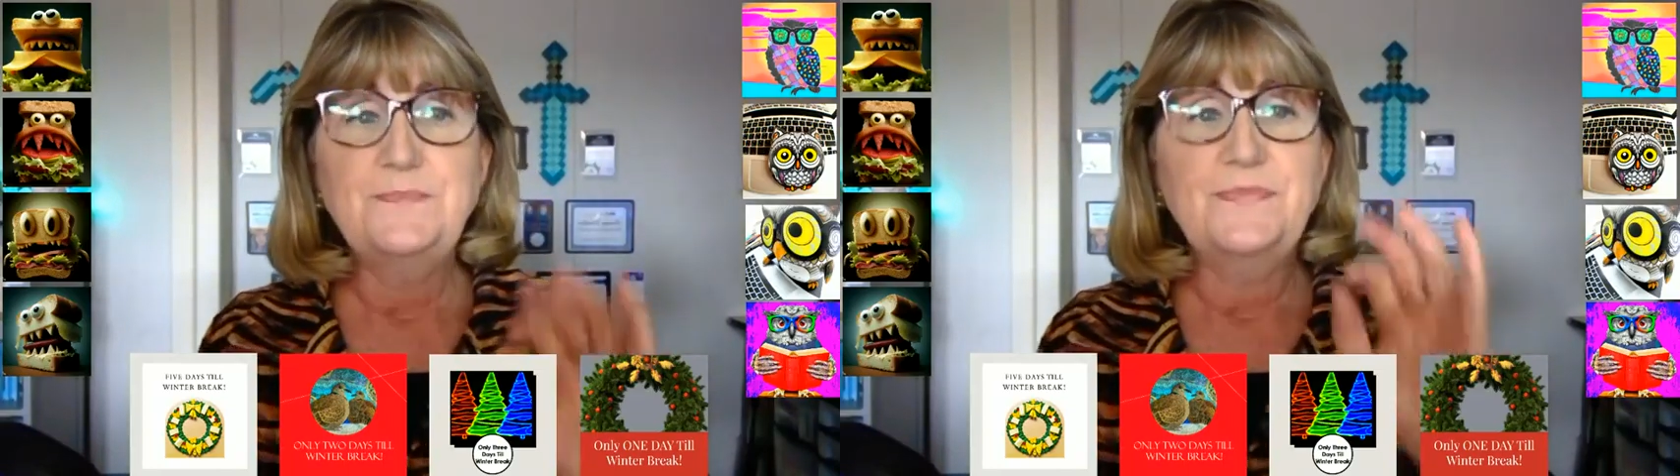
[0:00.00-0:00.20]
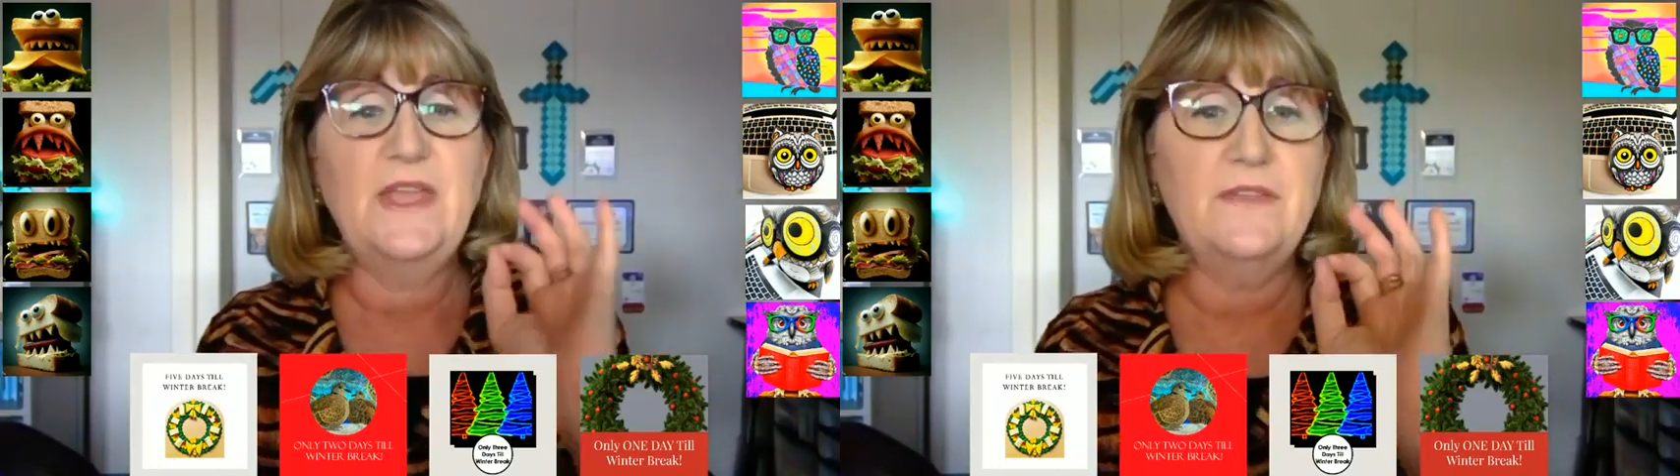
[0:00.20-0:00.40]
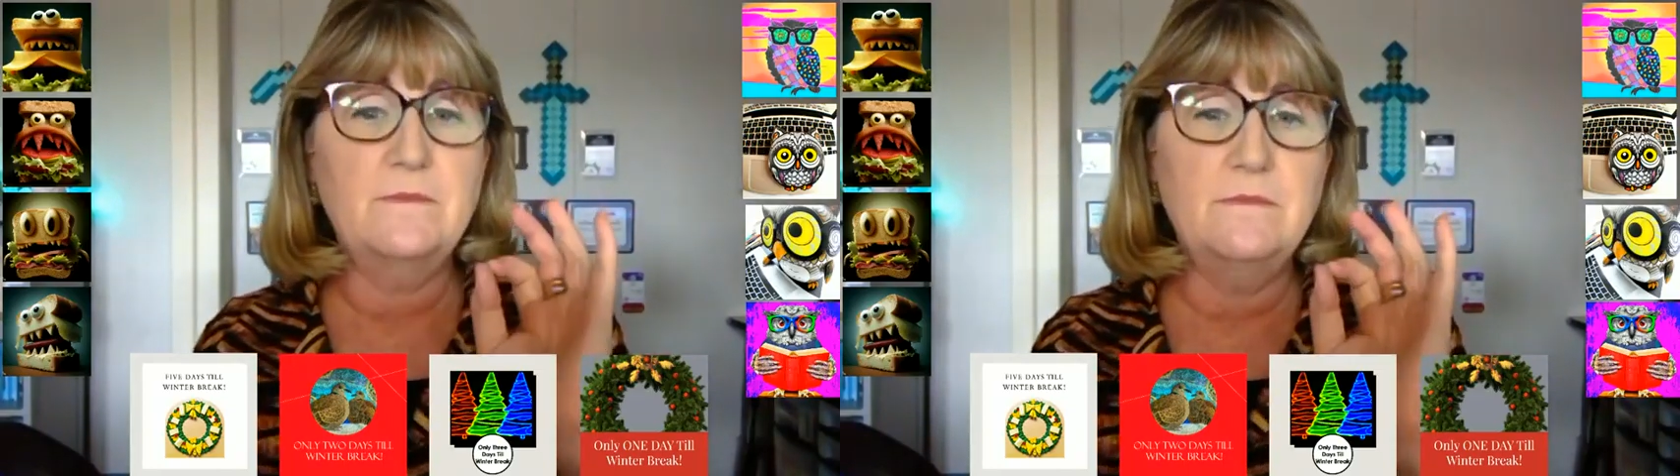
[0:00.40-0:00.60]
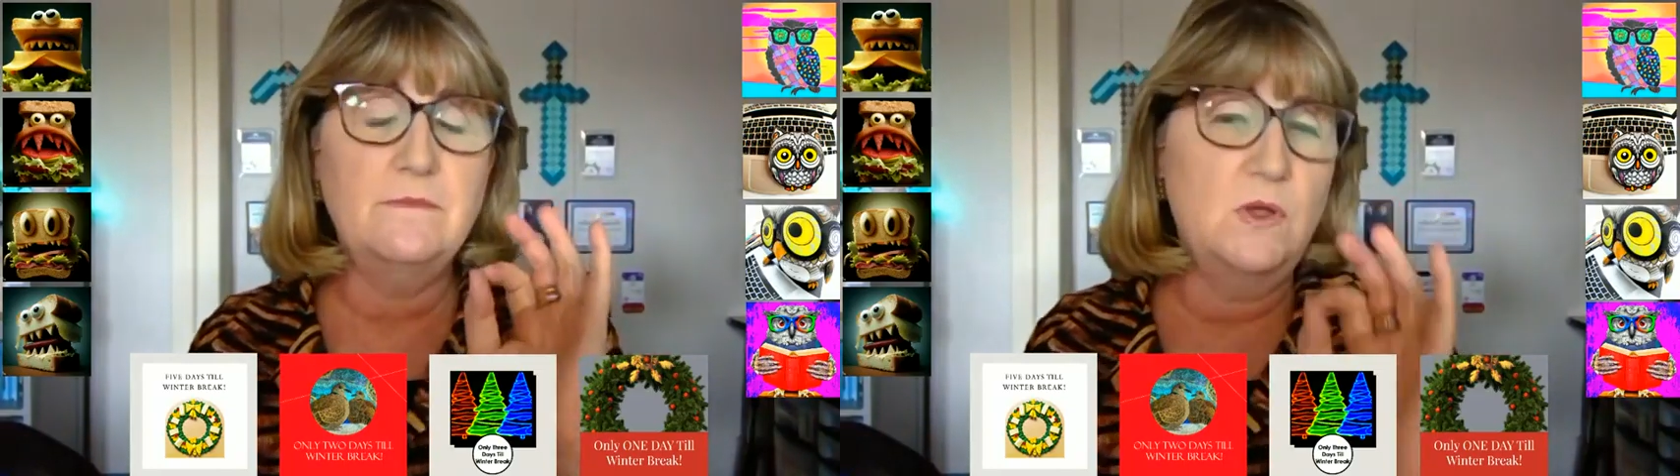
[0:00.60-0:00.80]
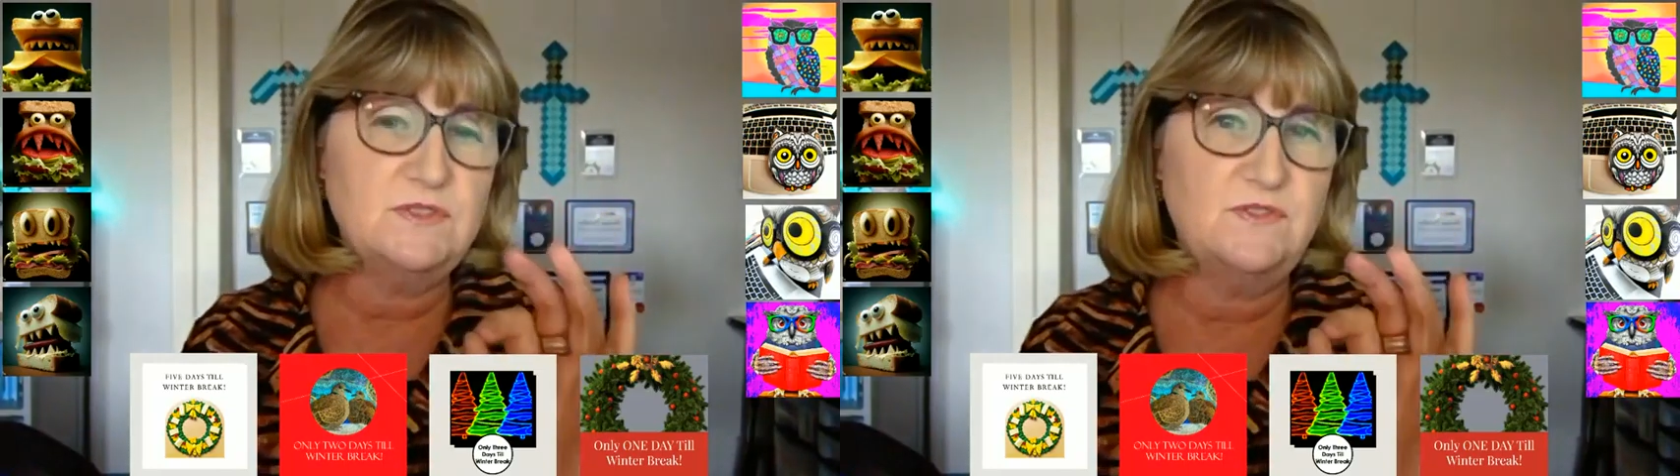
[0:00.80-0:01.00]
Now, the
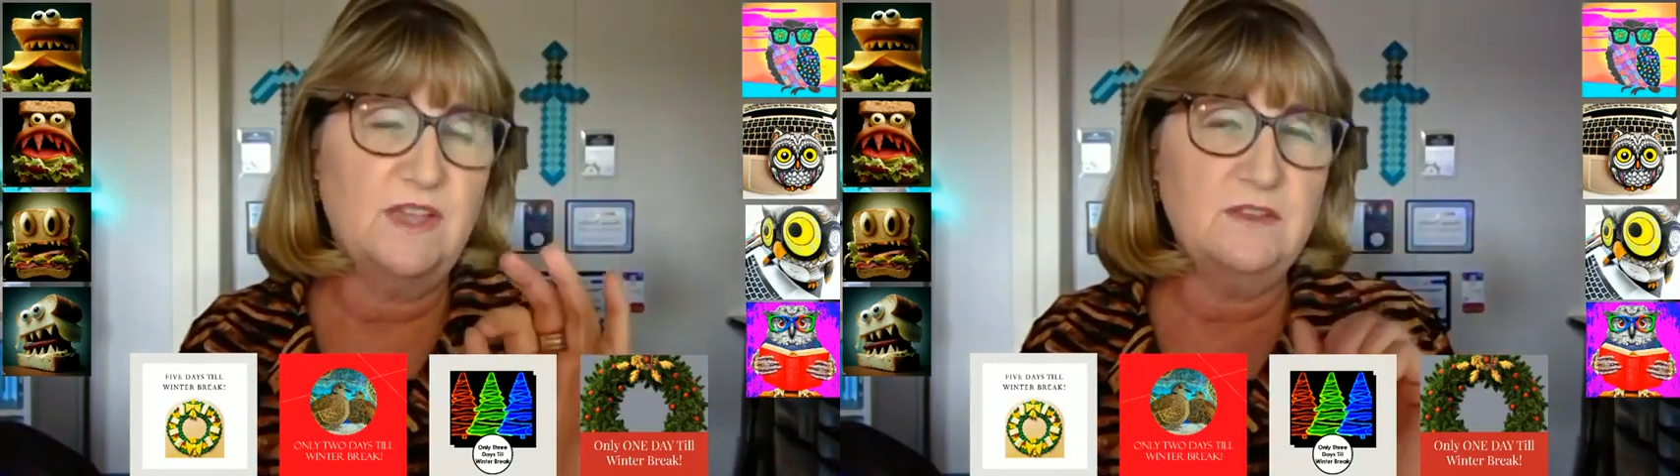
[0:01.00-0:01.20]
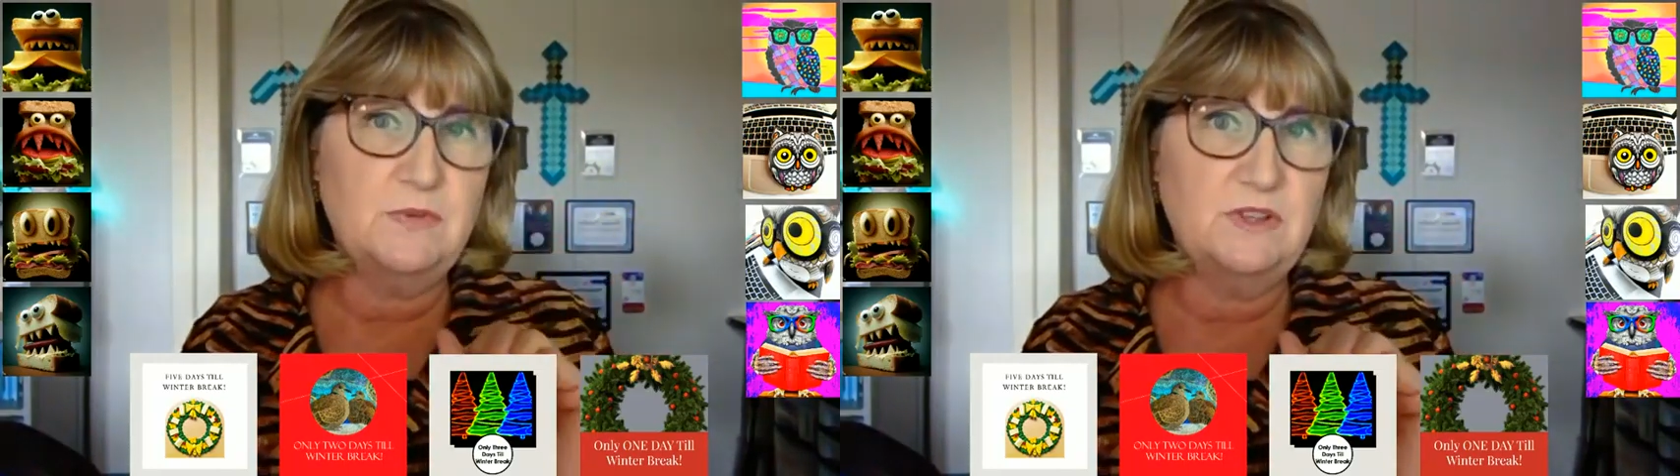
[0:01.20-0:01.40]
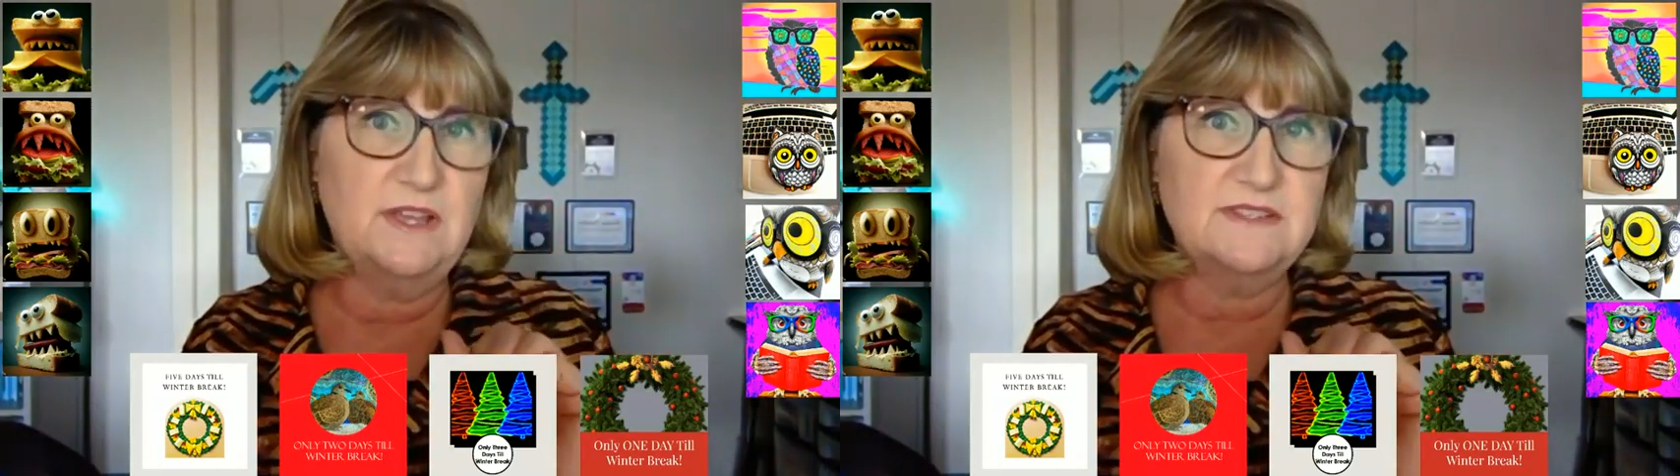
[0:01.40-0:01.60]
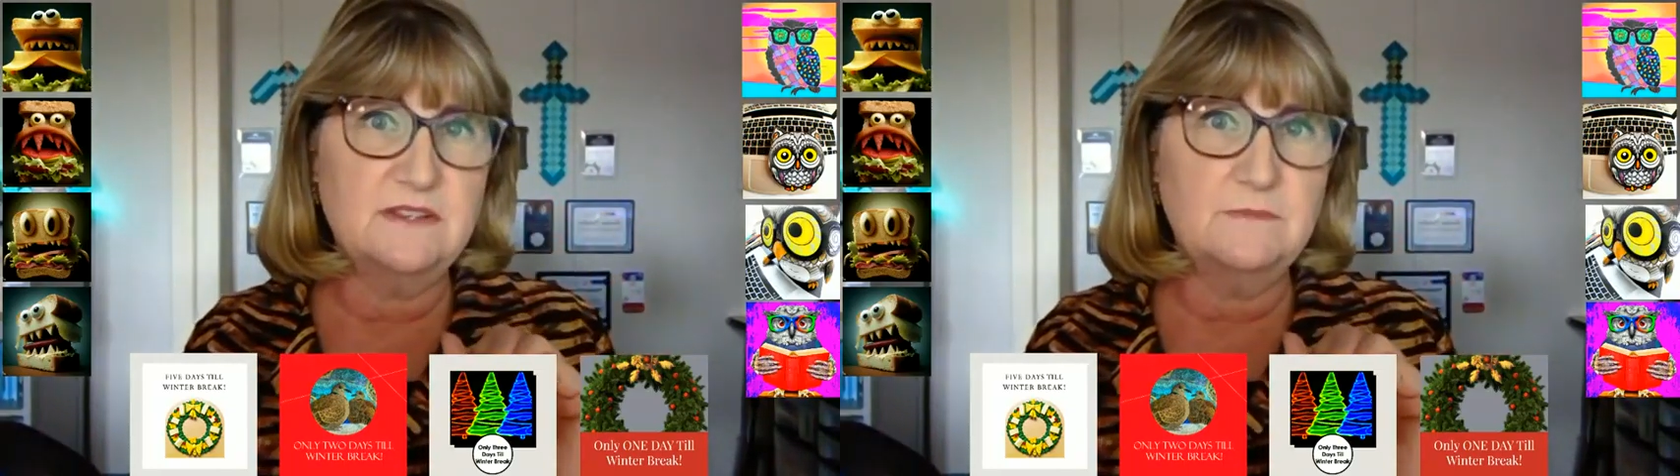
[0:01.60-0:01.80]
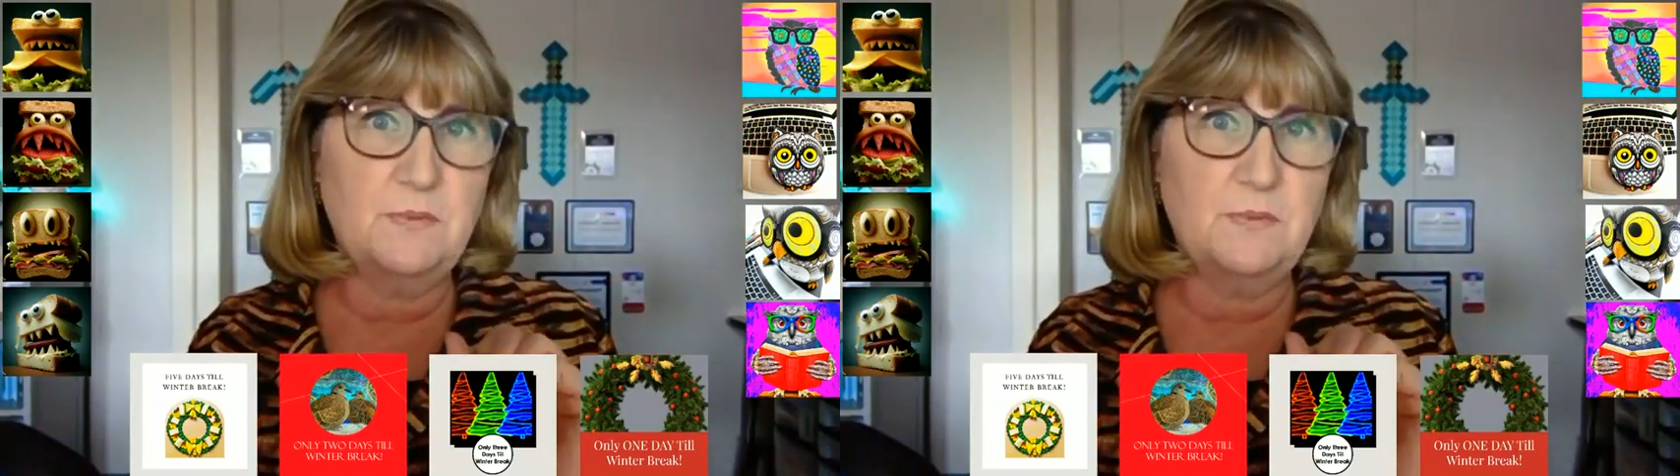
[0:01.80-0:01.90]
most valuable lesson